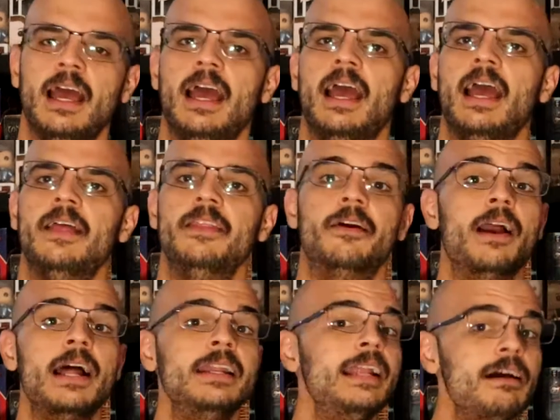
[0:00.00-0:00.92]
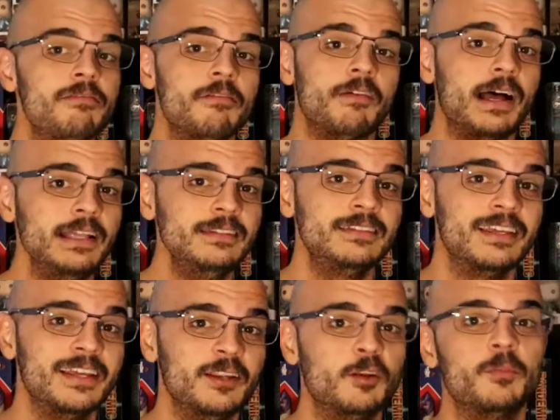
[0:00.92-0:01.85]
And there aren't enough of us
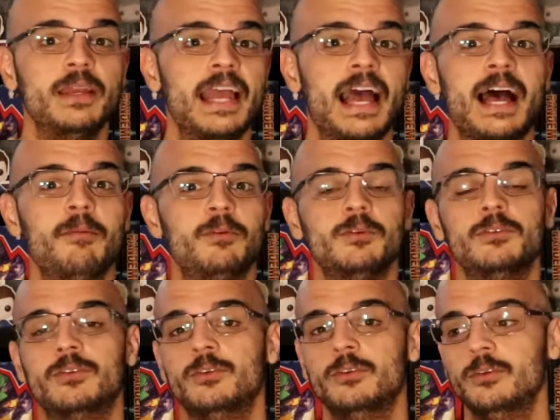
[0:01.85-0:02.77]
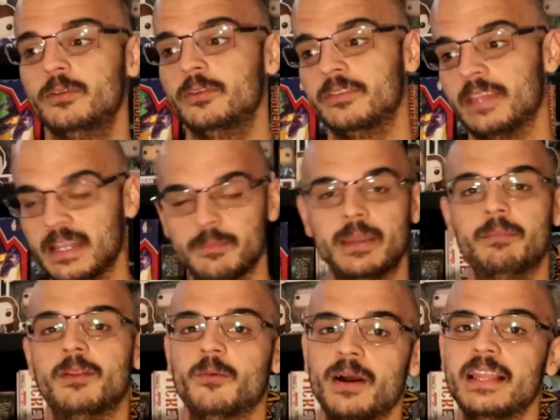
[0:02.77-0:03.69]
to be able to send
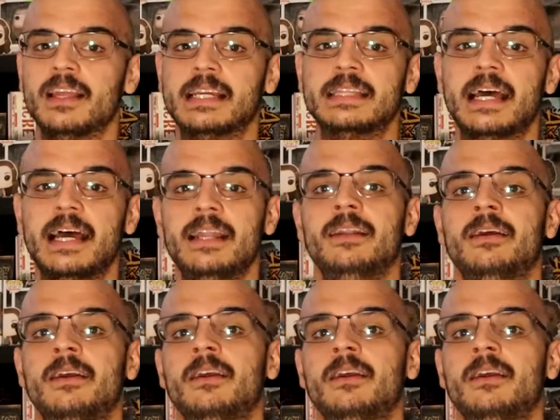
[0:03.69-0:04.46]
people away like that.